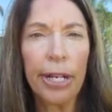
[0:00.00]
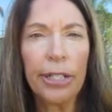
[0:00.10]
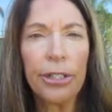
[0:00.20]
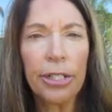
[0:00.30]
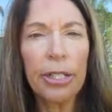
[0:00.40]

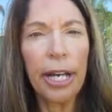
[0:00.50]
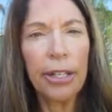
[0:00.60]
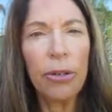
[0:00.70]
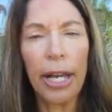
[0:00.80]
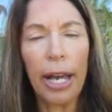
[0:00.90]
Just
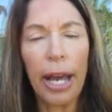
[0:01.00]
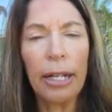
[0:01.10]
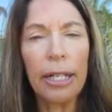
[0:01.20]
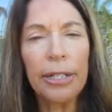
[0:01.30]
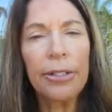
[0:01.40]
like you
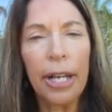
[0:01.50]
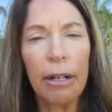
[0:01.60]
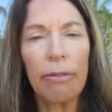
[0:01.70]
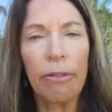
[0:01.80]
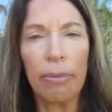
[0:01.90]
analyze
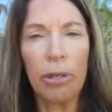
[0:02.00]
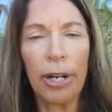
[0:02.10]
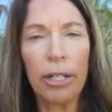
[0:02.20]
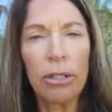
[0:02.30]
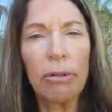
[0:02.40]
data from your
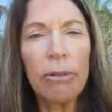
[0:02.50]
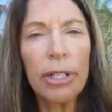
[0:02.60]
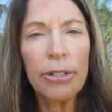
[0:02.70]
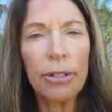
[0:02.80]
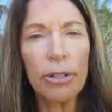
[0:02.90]
action
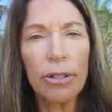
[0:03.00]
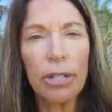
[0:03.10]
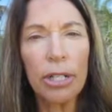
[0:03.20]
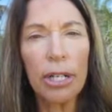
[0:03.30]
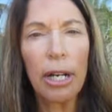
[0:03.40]

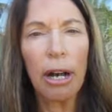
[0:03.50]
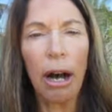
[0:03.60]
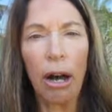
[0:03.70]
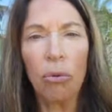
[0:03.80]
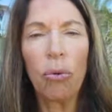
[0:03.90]
research
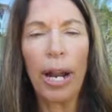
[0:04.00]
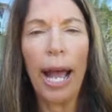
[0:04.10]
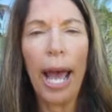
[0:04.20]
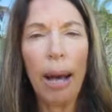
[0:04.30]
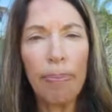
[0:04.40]
on what
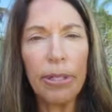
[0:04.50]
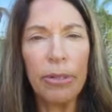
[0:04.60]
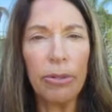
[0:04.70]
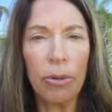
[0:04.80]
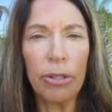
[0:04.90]

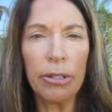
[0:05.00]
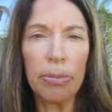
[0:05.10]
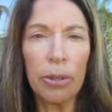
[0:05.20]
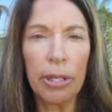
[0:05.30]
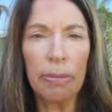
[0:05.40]
happened when you
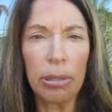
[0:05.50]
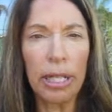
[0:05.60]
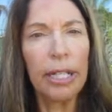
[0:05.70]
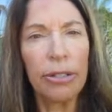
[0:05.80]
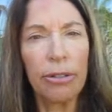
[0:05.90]
put in
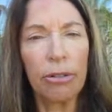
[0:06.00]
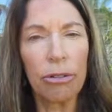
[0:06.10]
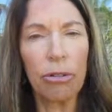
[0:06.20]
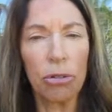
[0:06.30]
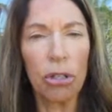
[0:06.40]
place your
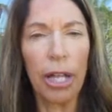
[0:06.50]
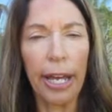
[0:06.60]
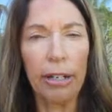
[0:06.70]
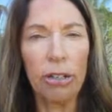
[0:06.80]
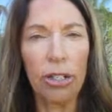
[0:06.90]
social
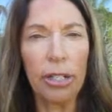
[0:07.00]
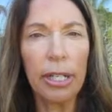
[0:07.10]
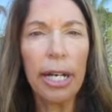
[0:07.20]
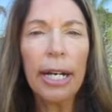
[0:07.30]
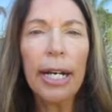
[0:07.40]
action,
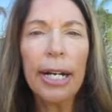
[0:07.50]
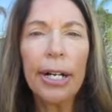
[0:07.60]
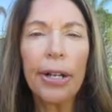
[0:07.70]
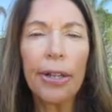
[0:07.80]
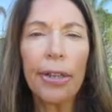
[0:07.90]

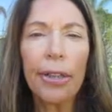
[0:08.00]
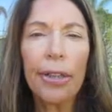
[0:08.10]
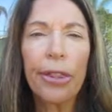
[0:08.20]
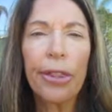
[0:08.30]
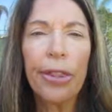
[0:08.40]

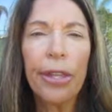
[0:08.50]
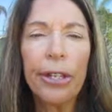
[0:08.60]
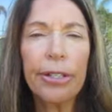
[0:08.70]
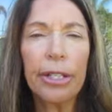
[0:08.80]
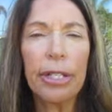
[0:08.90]

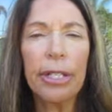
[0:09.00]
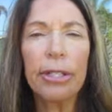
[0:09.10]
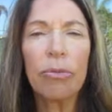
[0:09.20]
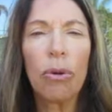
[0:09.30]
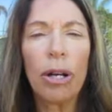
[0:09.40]
this
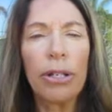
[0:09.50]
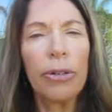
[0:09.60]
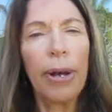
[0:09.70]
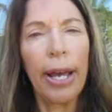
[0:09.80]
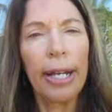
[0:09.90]
is where
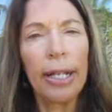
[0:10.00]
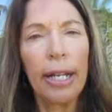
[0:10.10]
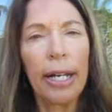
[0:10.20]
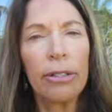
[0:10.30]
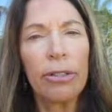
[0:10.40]
you
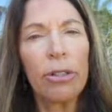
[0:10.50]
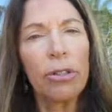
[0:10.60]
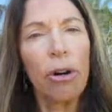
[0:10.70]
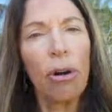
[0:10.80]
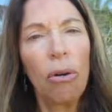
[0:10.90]
analyze
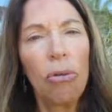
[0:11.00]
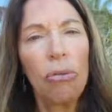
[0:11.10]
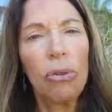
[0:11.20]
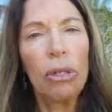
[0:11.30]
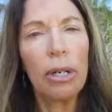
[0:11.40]
your
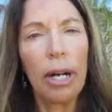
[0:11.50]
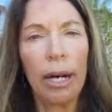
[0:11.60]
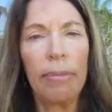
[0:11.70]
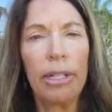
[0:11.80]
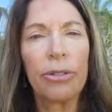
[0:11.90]
own
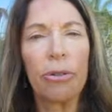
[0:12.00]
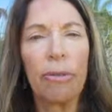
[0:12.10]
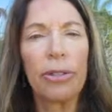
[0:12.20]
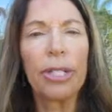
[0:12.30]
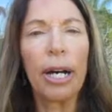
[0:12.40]
comments
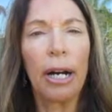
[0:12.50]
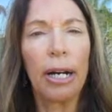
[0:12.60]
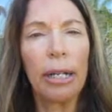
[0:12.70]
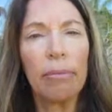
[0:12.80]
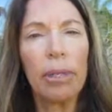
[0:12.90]
over
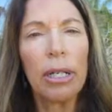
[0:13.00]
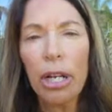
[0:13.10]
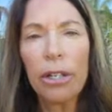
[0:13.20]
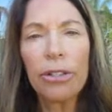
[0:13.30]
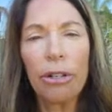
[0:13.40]
time.
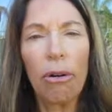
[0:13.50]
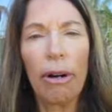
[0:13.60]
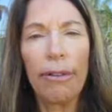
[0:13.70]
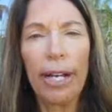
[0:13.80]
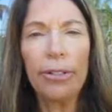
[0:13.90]
So
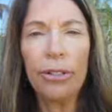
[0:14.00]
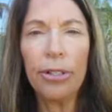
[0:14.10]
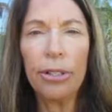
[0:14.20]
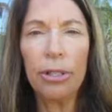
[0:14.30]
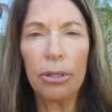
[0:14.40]
I've asked
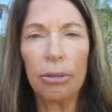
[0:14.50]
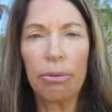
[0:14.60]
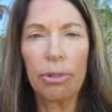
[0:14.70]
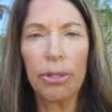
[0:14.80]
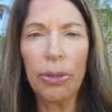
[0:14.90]
you to go
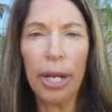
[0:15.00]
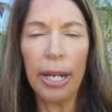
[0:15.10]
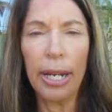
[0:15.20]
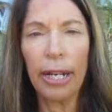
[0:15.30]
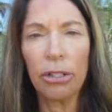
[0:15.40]
through
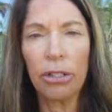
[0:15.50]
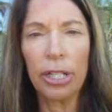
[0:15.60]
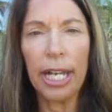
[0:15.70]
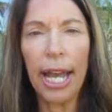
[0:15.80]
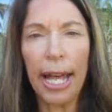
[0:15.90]
and
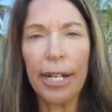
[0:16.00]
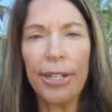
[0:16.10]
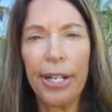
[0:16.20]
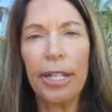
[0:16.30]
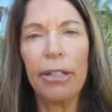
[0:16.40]
actually
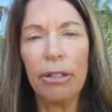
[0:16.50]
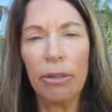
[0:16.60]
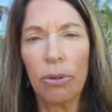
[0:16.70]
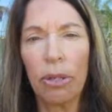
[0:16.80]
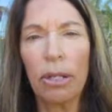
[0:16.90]
annotate
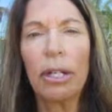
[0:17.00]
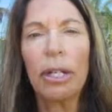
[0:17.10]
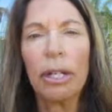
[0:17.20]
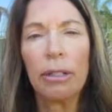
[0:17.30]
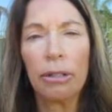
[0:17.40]
your
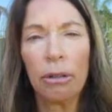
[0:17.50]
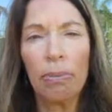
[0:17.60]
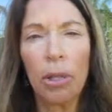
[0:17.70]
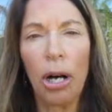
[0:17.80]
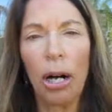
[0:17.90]

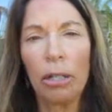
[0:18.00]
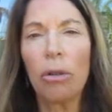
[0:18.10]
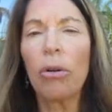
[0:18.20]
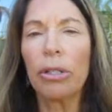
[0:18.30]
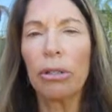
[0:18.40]

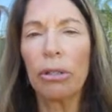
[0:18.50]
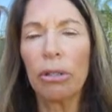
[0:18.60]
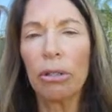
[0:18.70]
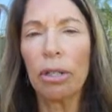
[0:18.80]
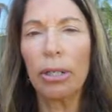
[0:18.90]
blog or
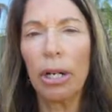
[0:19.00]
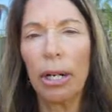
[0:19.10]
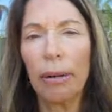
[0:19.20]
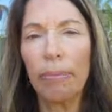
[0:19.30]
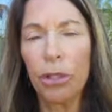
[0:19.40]
your
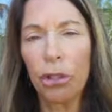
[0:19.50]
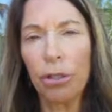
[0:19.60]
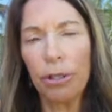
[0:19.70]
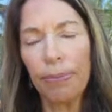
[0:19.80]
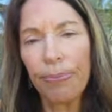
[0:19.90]

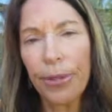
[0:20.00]
journal.